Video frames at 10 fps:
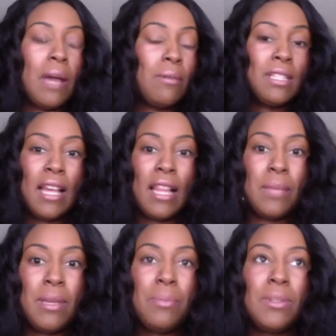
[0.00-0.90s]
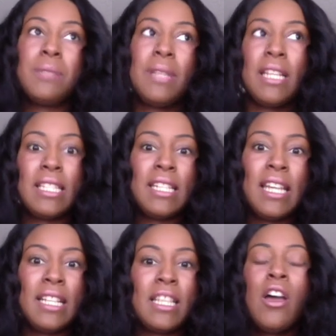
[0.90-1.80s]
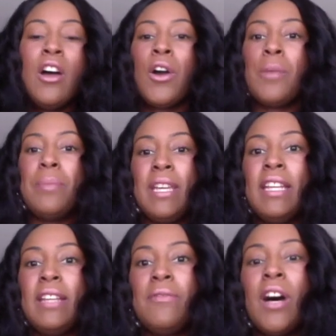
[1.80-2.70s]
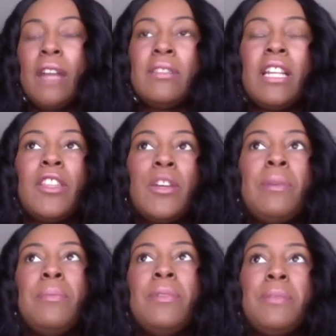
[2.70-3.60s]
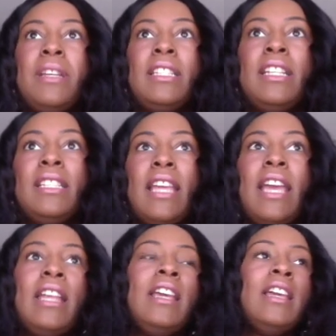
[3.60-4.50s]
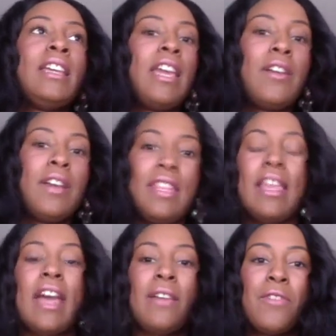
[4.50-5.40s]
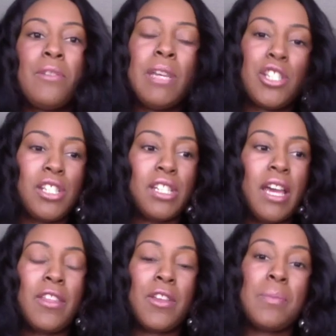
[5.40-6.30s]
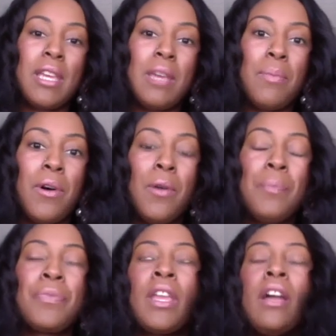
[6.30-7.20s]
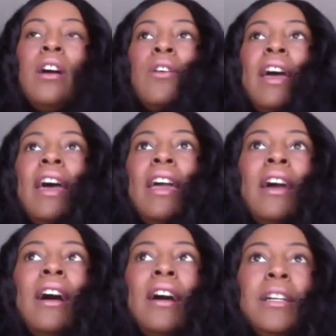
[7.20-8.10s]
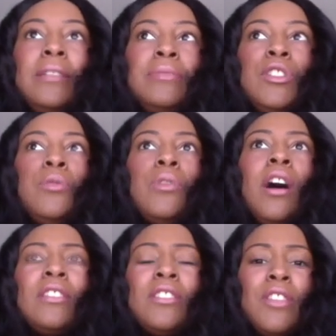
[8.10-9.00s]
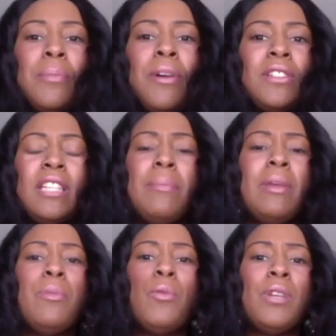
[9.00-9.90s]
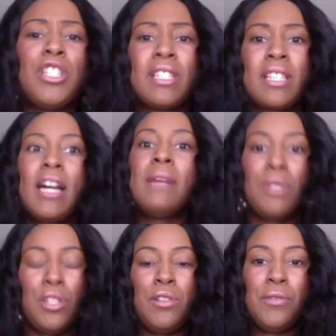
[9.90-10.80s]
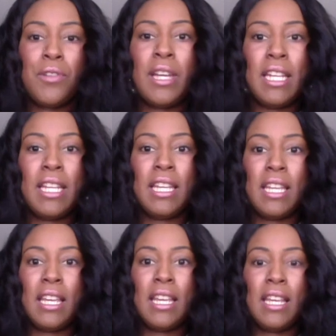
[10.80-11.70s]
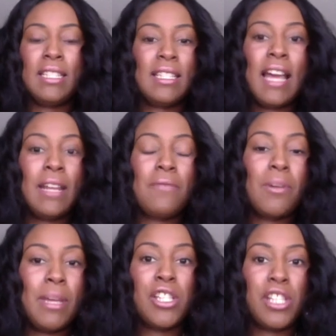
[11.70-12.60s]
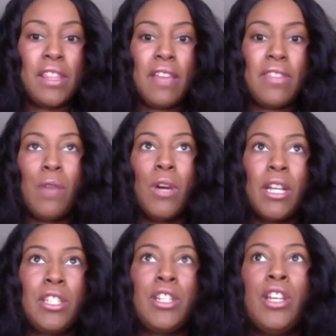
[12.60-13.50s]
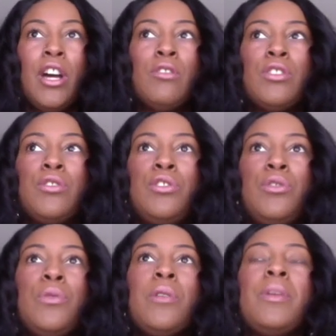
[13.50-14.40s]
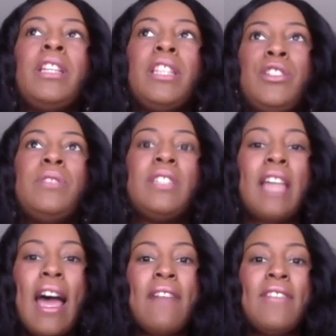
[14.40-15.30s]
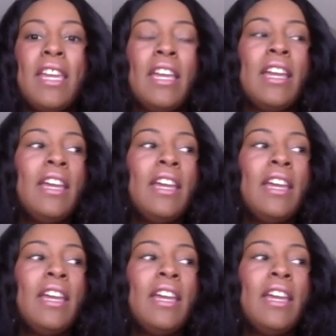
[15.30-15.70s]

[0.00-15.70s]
was telling people's business or being involved in other people's business and carrying that information to other people. Okay. You were also the person that people would just come to for any inside information that they wanted to know. So you were really used to having,